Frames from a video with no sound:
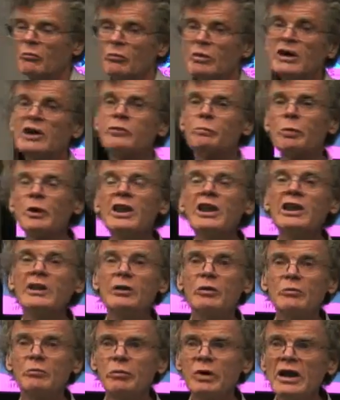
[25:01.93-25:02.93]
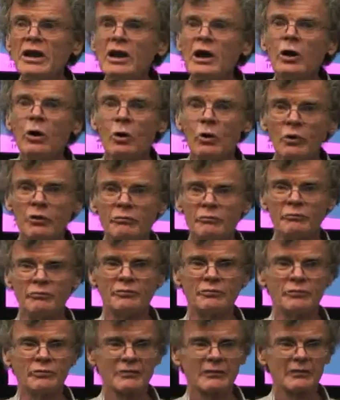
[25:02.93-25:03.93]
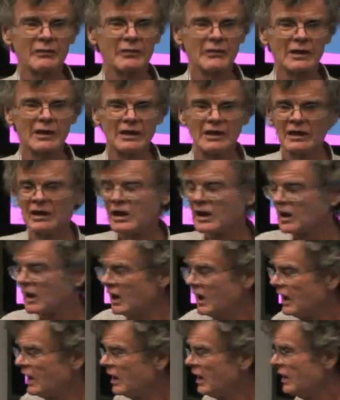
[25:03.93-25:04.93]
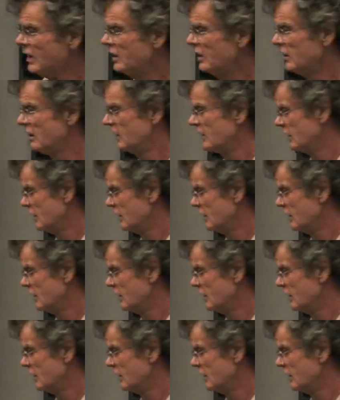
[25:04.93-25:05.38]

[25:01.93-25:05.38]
but it's pretty, pretty old. Uh, and